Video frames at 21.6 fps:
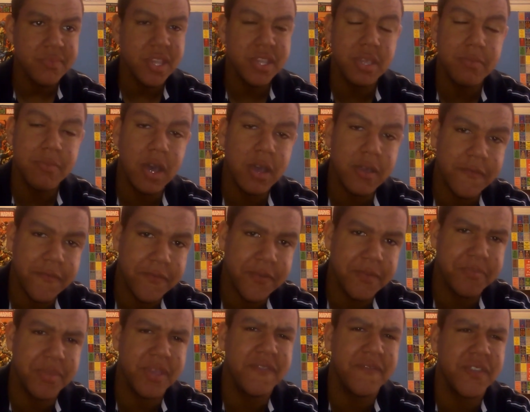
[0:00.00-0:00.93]
you might
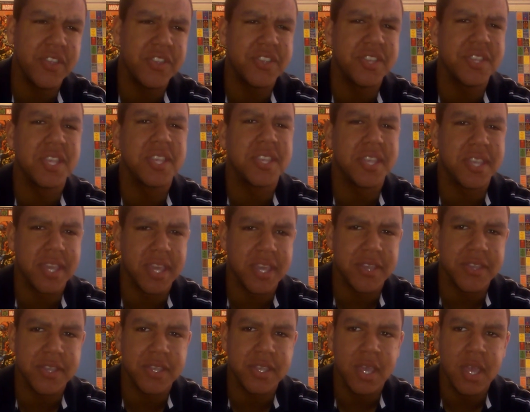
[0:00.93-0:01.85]
be featured as a
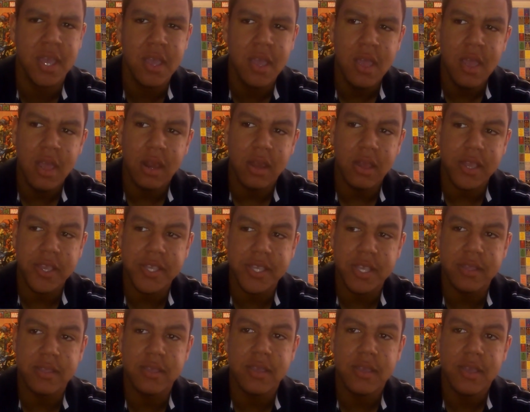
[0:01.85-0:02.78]
guest. Like I
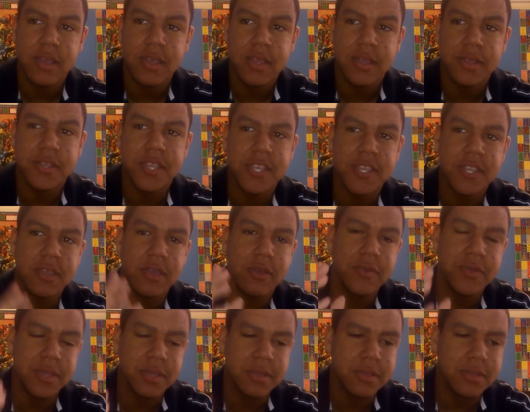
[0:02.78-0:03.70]
said, this
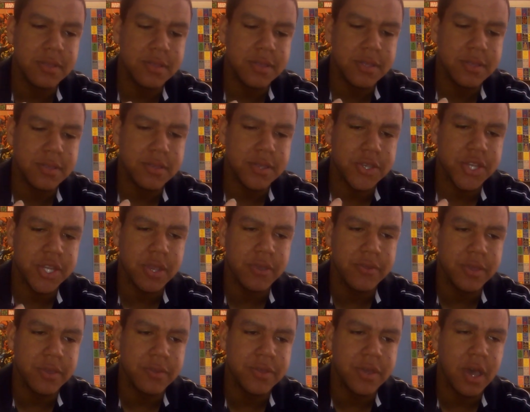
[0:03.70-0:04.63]
goes in to show
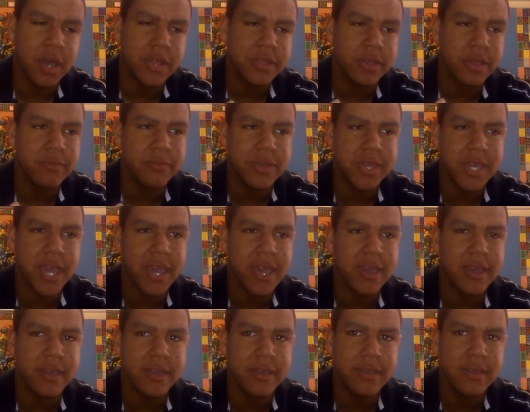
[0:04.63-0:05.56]
you that I don't
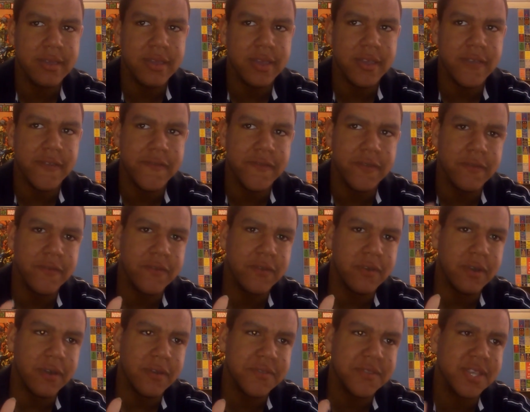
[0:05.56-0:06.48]
care if you've
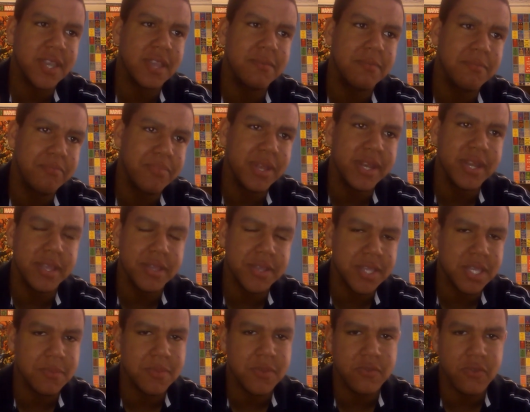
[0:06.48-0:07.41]
got 10 billion
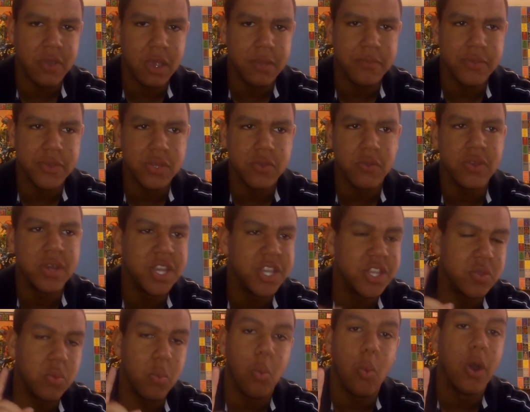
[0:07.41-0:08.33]
subscribers or at
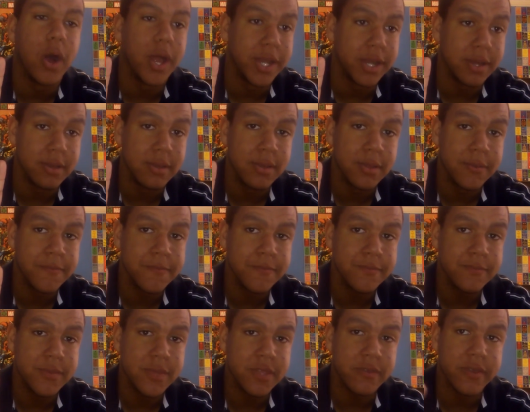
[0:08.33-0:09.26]
least one.
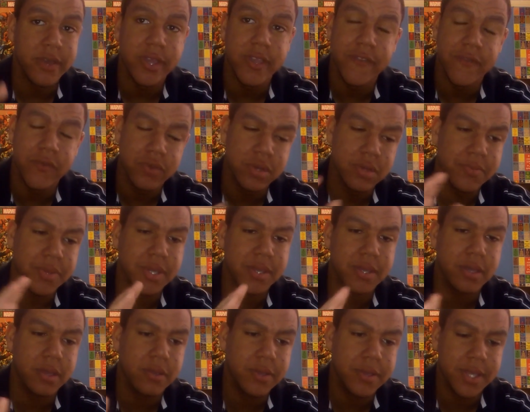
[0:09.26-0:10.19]
Right? If you want to be
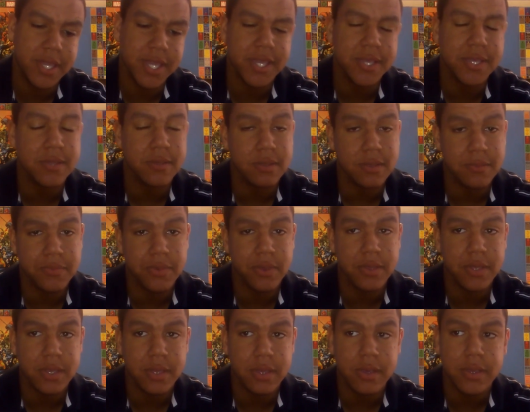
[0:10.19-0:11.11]
a guest on the
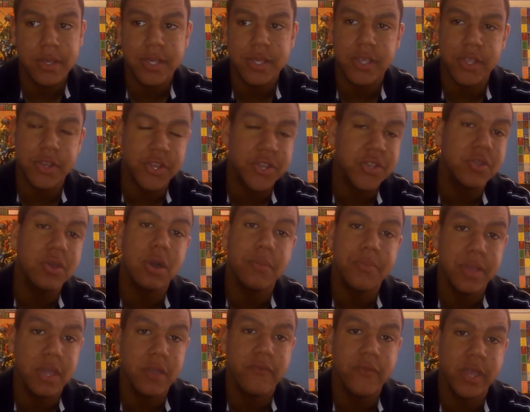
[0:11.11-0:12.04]
podcast, you just got
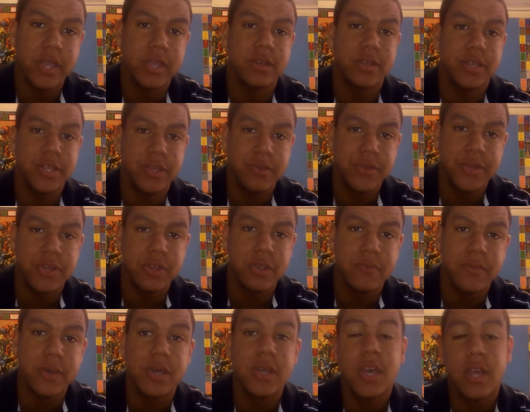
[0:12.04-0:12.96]
to be a regular
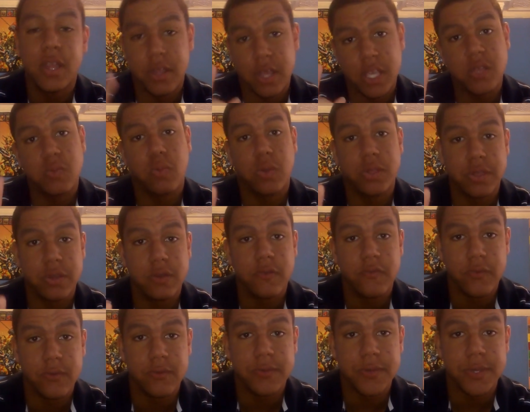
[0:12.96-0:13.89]
YouTuber. That's one of the
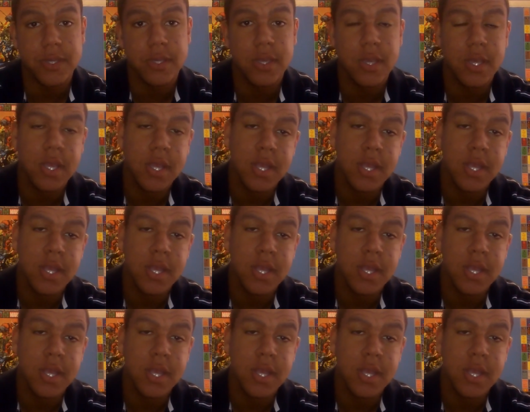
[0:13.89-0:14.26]
rules.